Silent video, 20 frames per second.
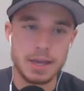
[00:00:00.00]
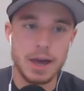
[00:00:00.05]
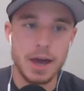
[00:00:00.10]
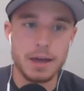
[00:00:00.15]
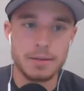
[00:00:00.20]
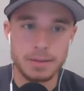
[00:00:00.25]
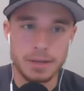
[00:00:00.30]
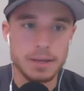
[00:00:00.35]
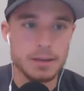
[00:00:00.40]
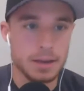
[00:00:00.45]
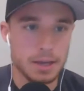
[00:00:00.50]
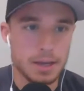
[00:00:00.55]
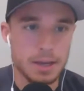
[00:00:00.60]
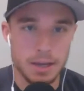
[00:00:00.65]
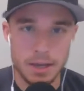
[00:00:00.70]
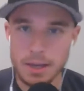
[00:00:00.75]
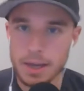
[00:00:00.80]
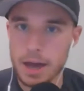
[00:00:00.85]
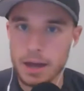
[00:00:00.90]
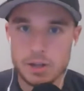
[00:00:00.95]
he got
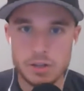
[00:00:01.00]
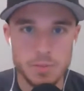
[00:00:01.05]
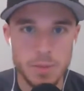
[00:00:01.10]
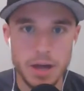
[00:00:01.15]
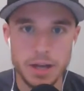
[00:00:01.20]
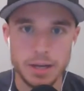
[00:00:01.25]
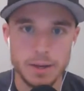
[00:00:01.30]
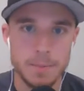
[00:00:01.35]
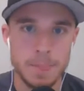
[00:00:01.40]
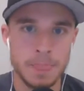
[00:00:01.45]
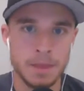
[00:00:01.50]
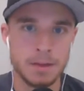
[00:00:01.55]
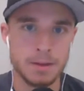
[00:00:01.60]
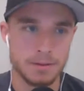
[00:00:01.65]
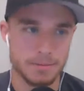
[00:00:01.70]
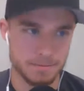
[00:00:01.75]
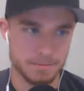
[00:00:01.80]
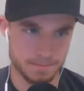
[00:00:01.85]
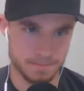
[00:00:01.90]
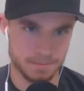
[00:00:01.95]
his money,
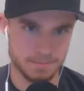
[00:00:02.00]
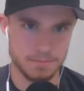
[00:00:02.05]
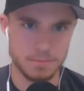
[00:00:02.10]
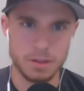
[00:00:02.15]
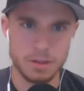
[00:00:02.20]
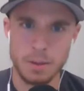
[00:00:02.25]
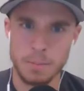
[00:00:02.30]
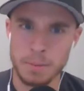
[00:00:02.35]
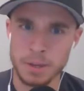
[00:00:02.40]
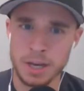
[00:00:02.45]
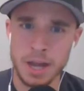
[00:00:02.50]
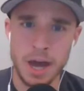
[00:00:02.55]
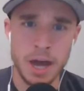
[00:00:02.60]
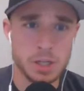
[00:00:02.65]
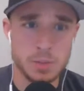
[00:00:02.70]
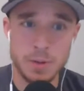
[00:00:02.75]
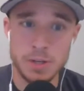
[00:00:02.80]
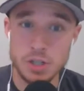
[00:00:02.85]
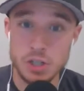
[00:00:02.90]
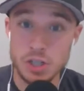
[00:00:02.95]
but
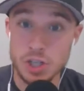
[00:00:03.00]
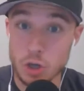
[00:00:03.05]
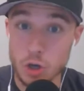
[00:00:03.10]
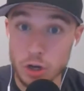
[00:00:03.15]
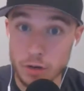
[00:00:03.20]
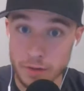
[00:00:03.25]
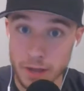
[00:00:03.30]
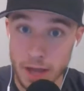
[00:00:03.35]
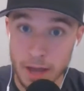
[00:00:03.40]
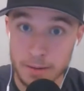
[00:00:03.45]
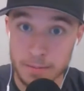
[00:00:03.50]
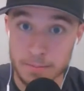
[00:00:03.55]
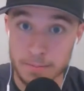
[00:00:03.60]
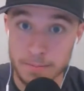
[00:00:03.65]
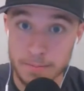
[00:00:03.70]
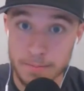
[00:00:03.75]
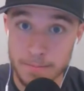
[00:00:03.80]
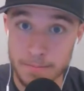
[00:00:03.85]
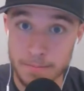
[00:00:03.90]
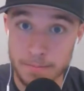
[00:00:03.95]
not as much as he could have
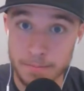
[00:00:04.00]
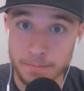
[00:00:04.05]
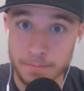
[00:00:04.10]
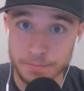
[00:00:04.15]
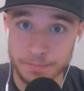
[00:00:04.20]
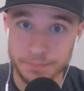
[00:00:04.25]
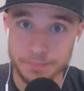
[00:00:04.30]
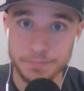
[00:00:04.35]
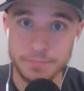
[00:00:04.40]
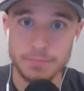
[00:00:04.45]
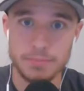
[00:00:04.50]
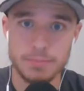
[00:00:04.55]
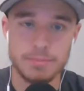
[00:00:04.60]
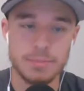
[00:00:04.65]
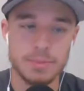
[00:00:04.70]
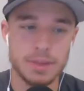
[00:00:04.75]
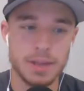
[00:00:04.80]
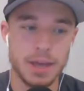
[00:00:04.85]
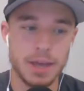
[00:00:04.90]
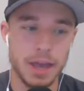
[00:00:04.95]
gotten.
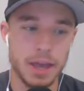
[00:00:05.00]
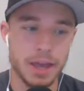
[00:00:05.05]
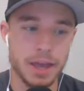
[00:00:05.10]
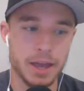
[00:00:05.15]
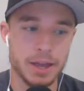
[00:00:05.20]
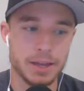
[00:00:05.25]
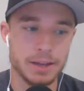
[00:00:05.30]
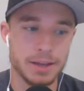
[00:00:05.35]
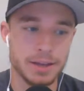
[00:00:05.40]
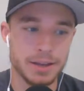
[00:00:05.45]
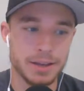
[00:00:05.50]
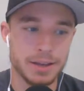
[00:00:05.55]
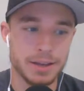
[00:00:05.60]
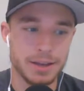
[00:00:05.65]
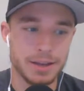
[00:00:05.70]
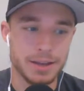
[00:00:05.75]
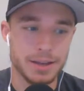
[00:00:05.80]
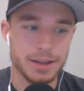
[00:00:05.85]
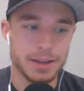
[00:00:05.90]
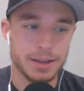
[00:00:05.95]
And
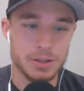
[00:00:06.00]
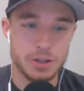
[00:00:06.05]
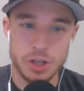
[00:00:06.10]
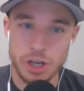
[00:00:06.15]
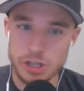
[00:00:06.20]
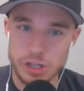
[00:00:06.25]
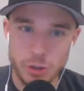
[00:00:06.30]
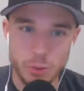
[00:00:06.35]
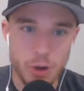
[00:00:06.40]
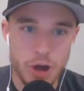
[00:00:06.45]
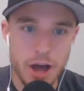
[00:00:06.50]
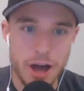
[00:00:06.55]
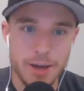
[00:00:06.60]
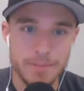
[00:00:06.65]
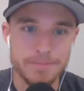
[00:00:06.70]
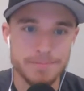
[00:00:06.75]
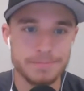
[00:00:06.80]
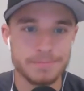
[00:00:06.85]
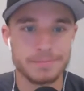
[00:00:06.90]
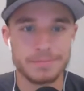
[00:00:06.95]
J.J.
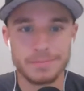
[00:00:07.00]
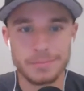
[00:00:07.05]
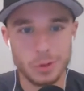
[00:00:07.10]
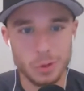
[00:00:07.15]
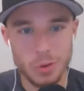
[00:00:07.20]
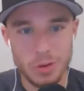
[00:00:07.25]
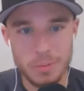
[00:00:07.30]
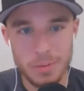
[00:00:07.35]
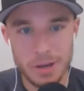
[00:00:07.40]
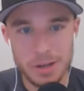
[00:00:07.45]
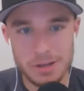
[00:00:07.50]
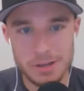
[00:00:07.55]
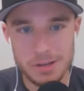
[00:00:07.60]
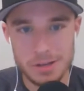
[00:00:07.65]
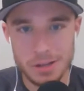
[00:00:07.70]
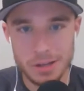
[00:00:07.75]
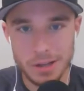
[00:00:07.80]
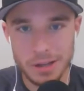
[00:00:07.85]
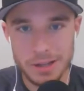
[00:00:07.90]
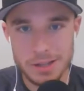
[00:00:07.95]
Watt, Green Bay
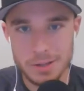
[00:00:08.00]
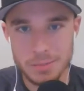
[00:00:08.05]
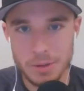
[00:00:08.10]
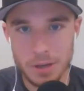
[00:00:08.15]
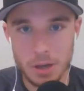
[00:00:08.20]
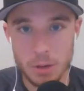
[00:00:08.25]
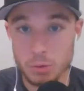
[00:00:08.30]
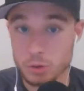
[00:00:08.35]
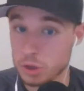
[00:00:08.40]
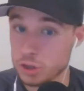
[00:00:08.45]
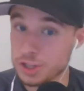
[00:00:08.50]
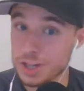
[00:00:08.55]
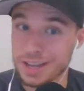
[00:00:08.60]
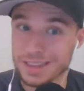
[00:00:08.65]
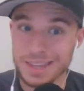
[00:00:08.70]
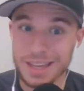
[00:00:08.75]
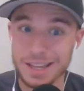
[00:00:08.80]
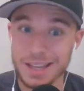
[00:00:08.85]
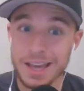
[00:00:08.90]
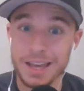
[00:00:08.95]
just lets him go. Just
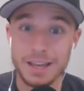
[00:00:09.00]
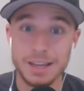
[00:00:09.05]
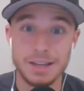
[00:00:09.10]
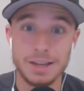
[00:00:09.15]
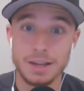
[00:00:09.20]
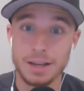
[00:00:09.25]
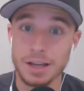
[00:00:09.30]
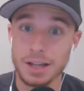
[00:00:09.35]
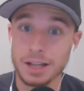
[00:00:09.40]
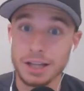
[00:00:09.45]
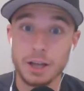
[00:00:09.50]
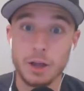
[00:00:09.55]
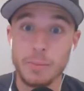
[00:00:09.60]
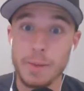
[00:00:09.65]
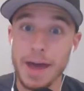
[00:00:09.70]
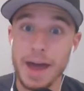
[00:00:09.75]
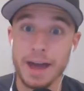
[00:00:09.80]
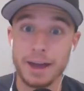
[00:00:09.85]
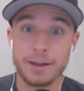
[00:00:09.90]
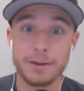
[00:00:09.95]
like they let
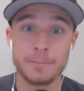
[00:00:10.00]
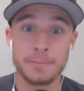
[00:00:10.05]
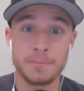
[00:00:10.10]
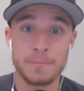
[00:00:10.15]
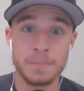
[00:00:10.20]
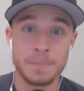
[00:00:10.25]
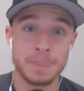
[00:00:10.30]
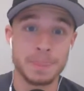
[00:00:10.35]
Khalil Mack.